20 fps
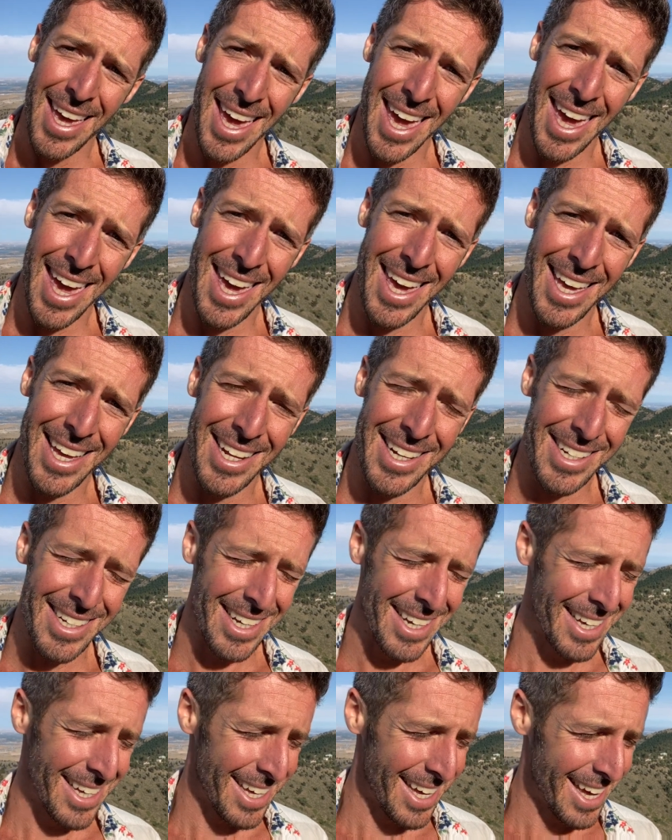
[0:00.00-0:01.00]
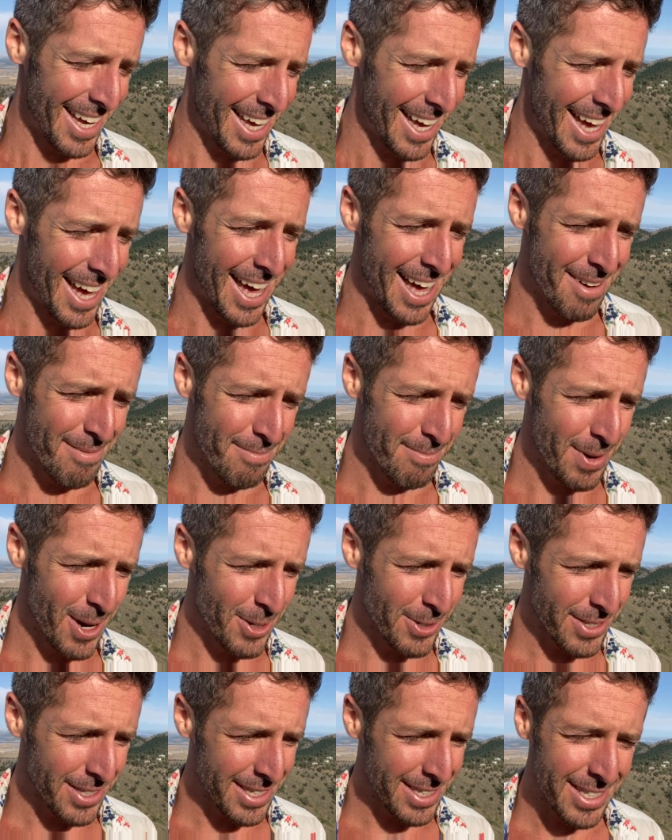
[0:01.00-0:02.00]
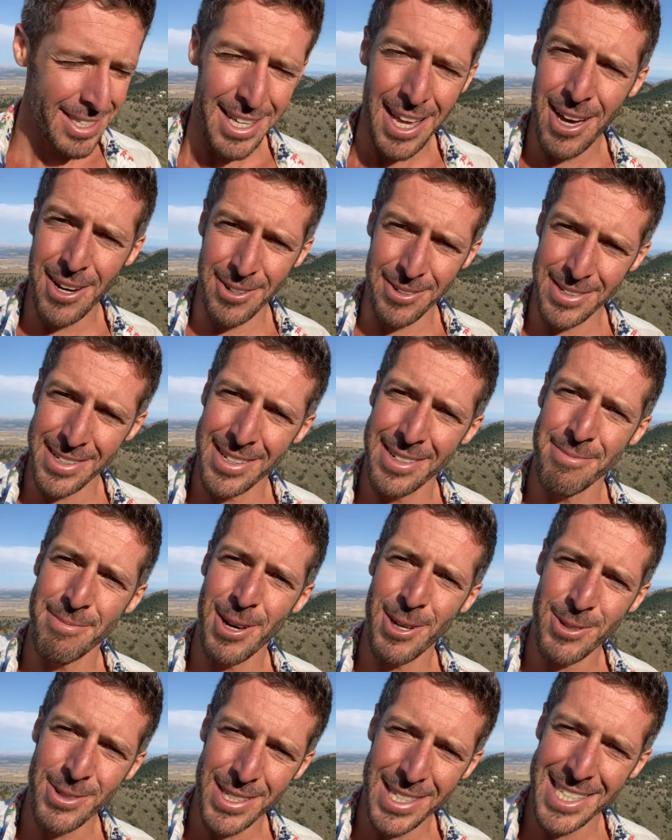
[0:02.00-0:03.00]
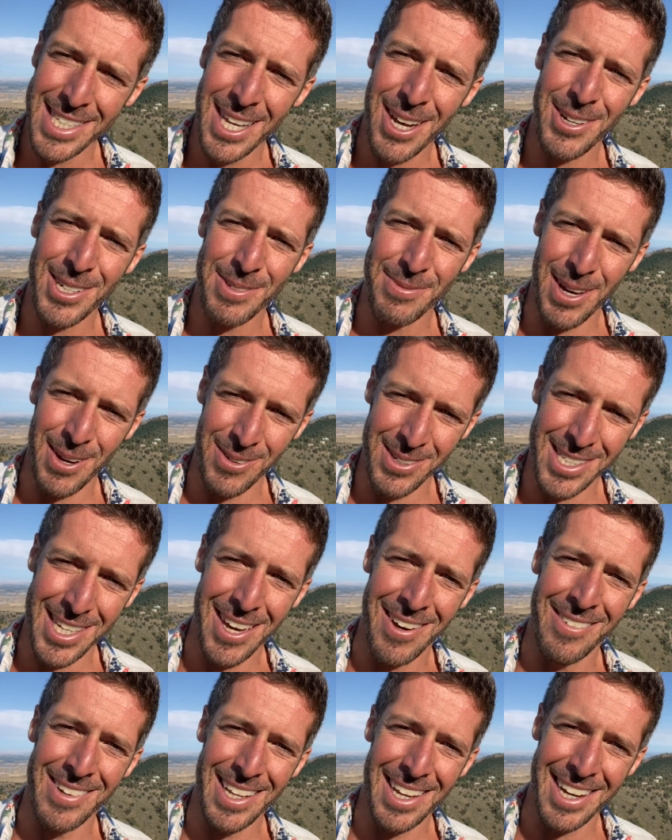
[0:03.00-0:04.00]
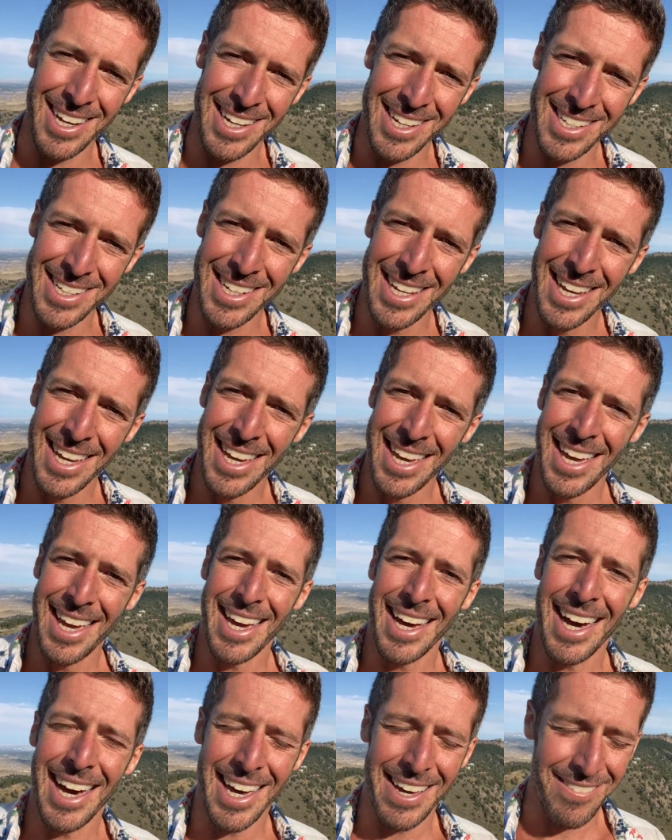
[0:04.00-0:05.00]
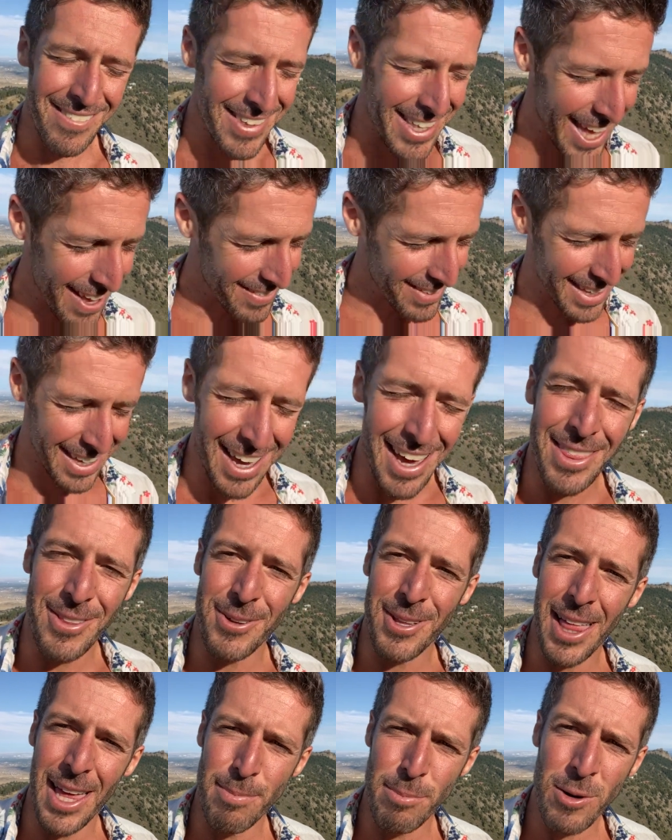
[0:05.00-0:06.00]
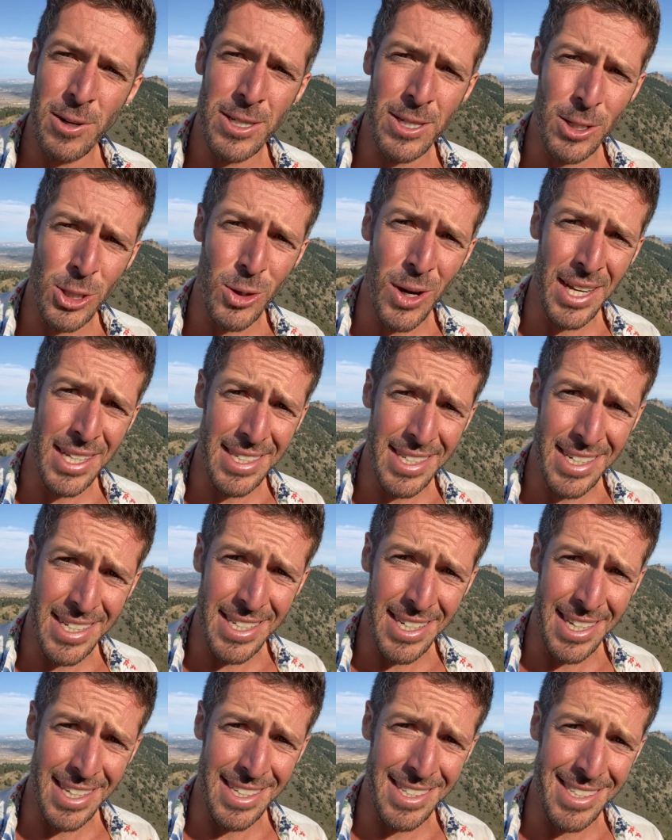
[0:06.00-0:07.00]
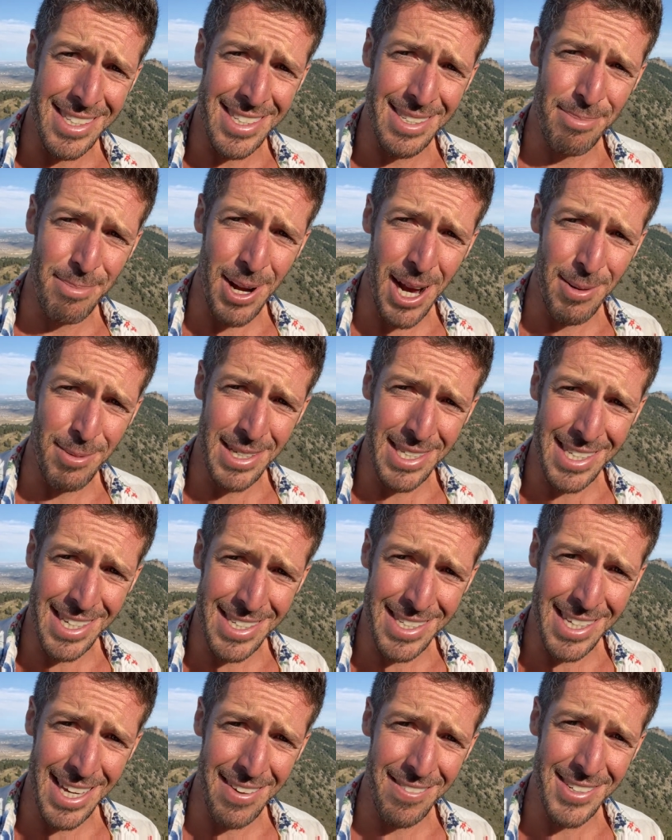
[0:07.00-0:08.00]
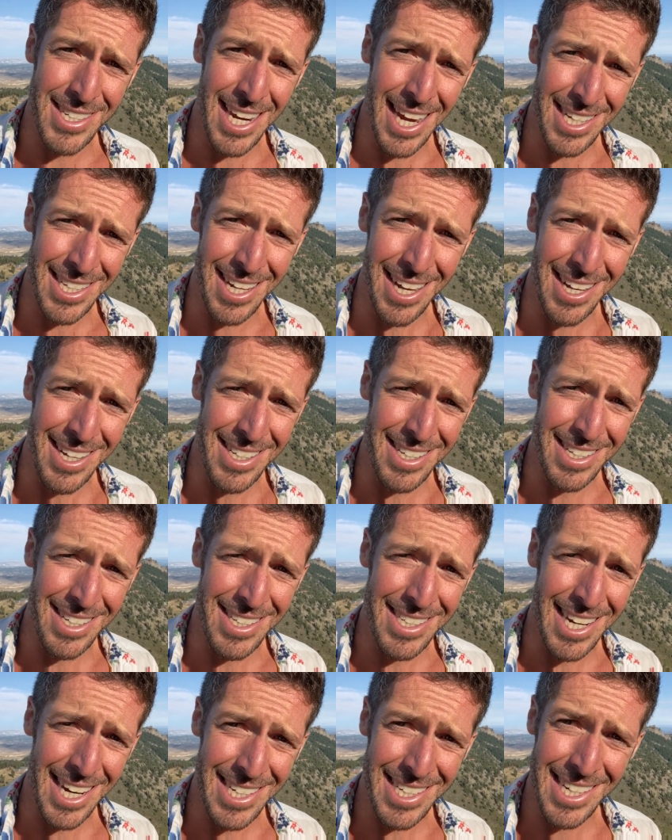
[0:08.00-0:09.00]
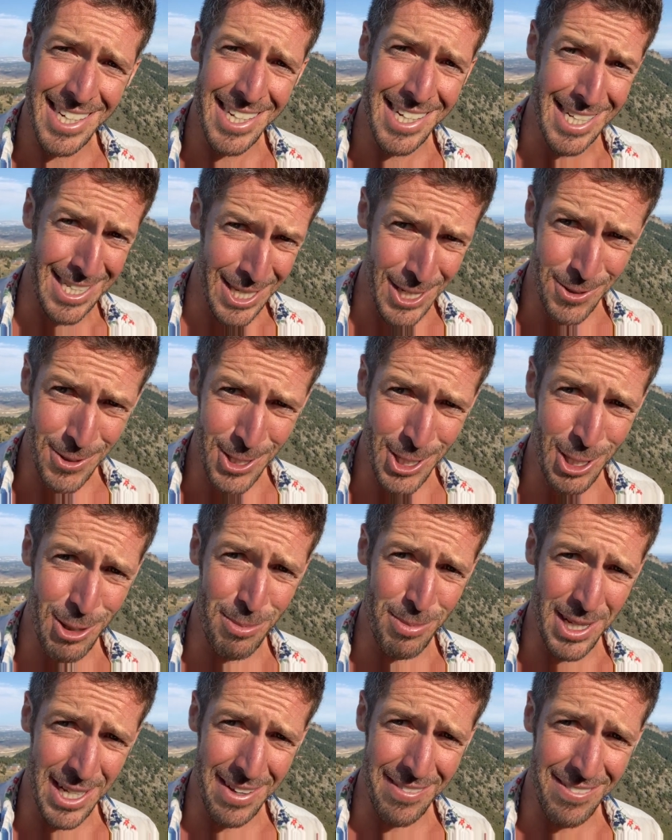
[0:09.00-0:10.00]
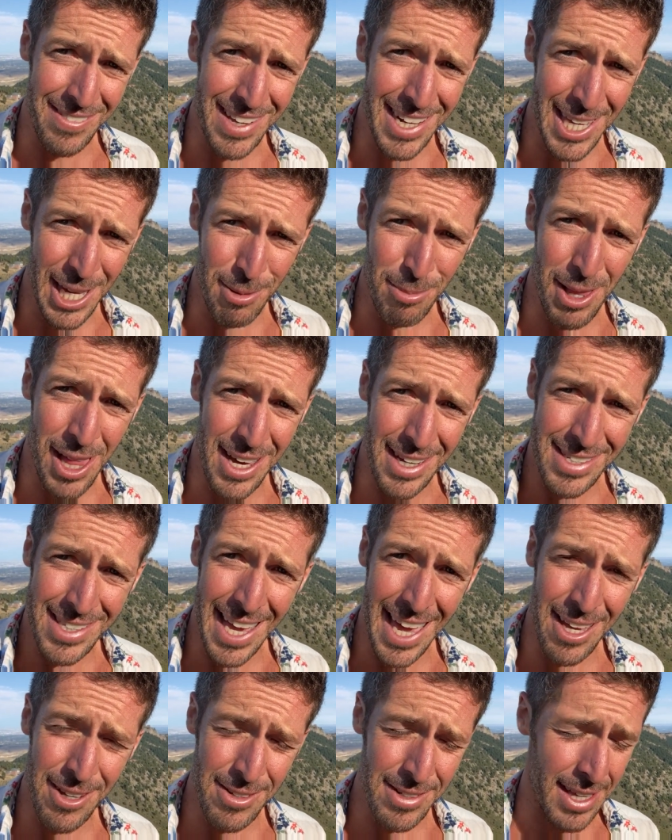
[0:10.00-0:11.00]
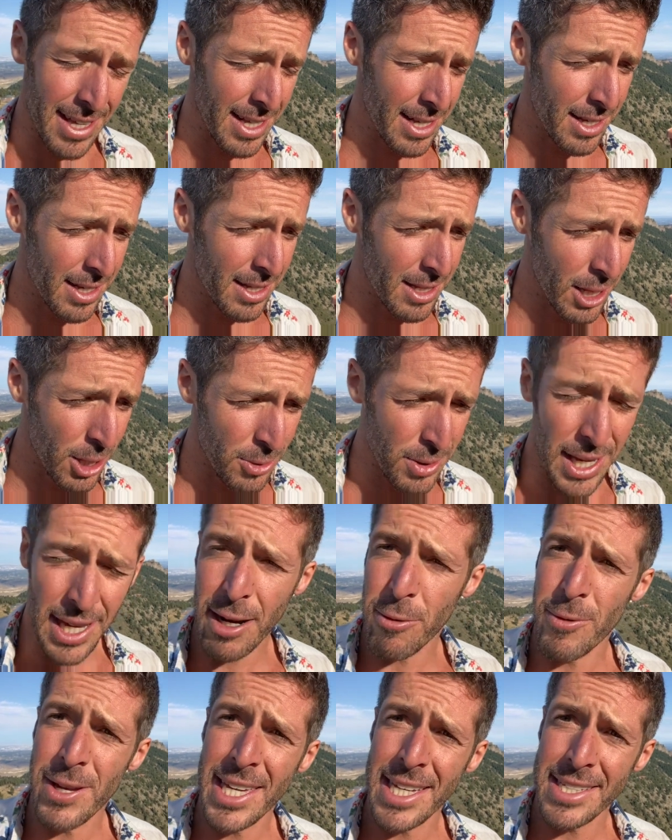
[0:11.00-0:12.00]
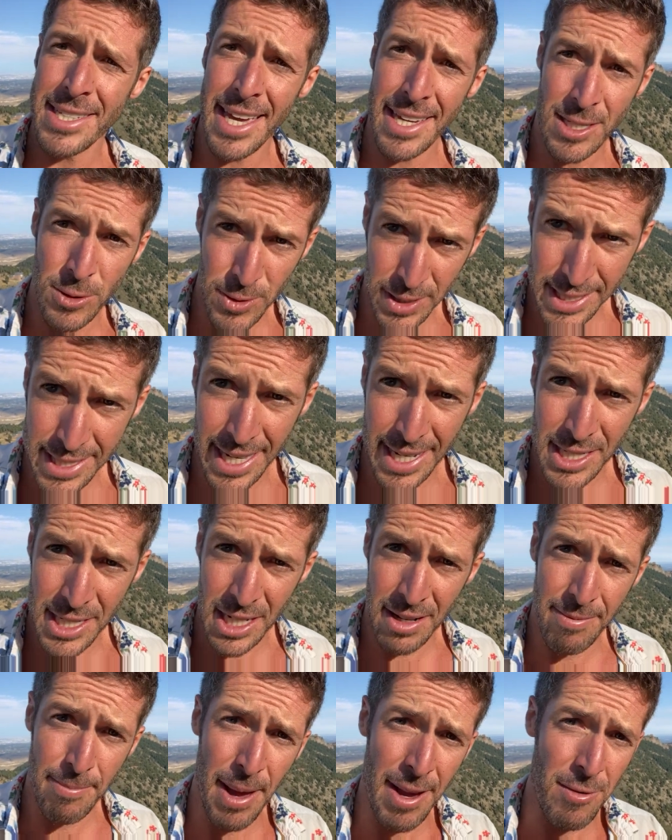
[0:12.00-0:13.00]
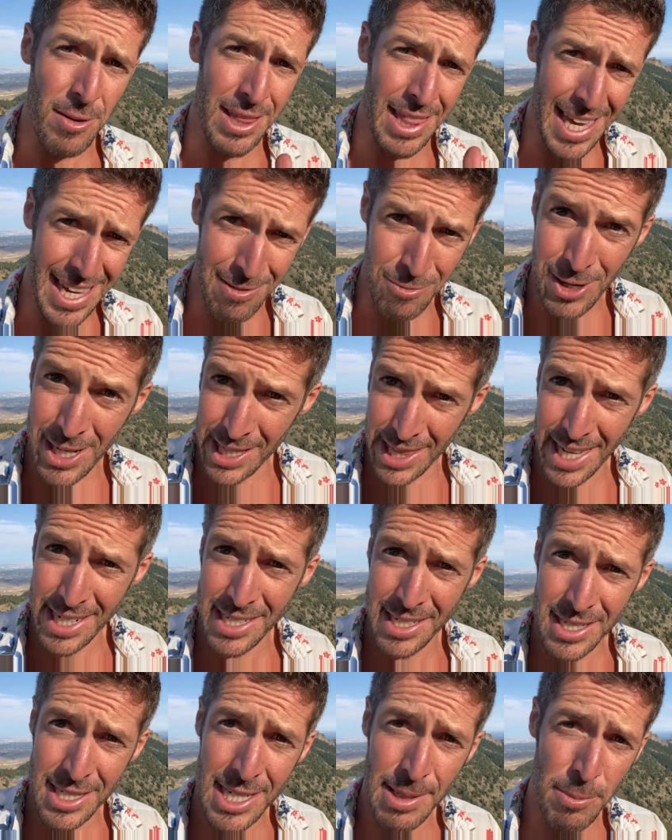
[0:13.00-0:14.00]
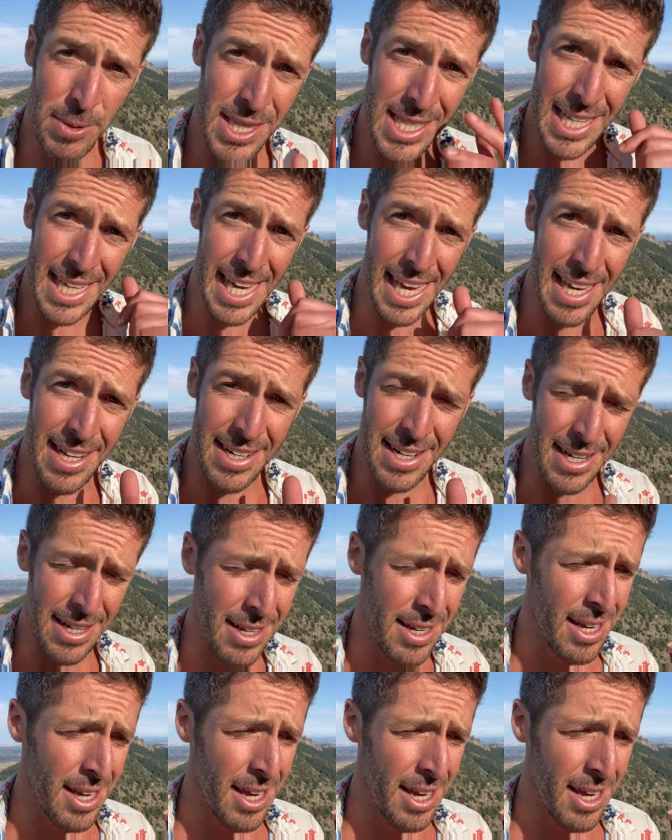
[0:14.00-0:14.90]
And I'm mostly stoked about what's going on. I've definitely gone through a lot of personal transitions probably since I've checked in on YouTube in a video blog style, including a recontextualization of my relationship with Deanna,